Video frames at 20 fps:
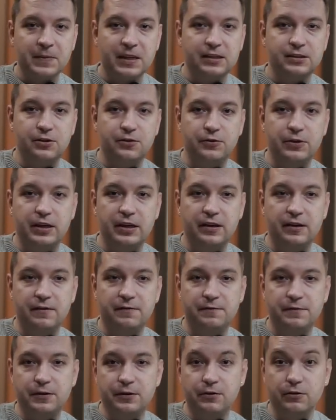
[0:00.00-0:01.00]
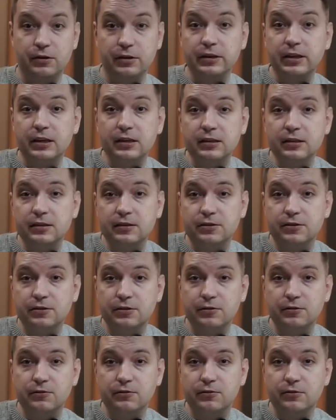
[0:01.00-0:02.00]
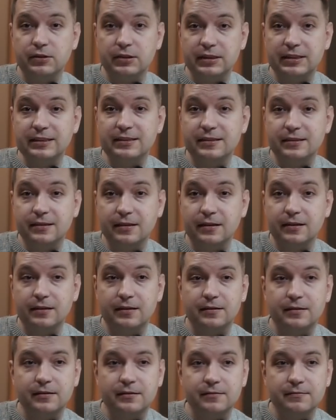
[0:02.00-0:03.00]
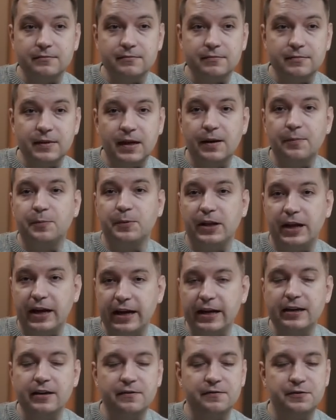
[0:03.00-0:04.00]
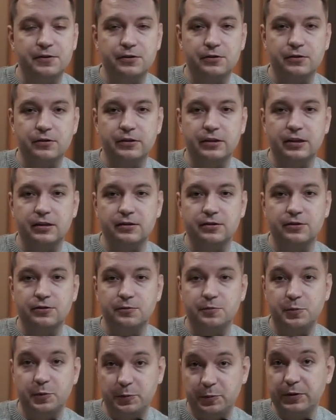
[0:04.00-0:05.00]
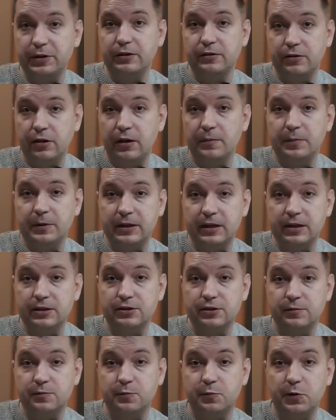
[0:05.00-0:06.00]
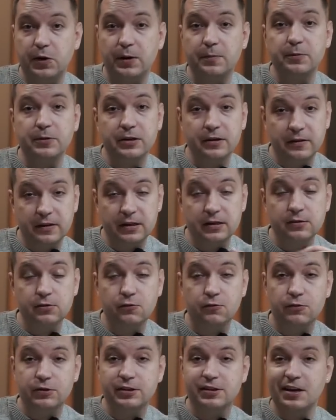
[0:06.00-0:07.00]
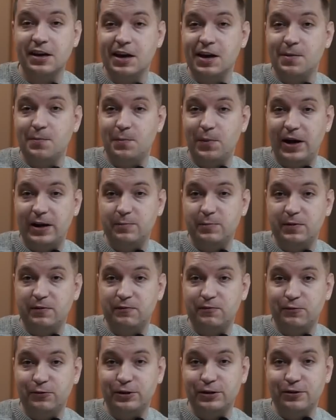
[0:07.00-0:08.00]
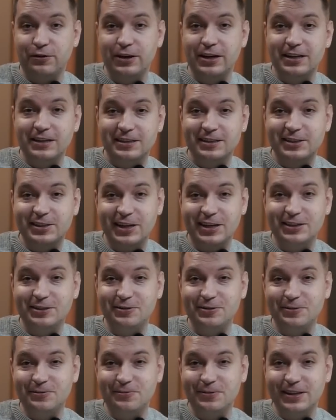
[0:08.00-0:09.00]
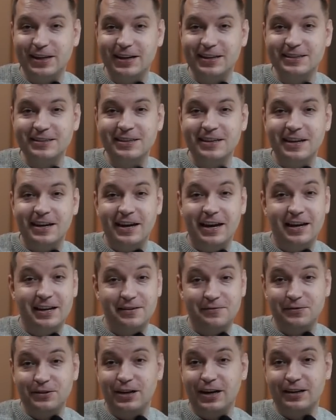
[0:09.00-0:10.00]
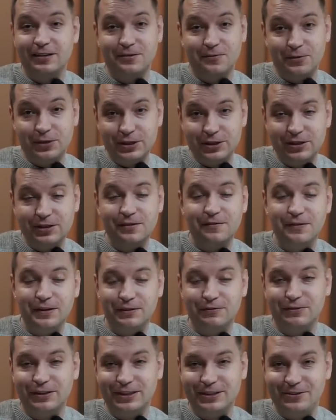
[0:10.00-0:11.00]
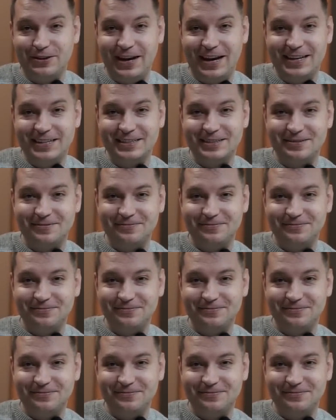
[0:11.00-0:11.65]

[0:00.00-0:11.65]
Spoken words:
So if you're looking to apply, if you're looking to prepare your application properly, this course might be for you. Stay tuned with us, and if you got questions, feel free to ask.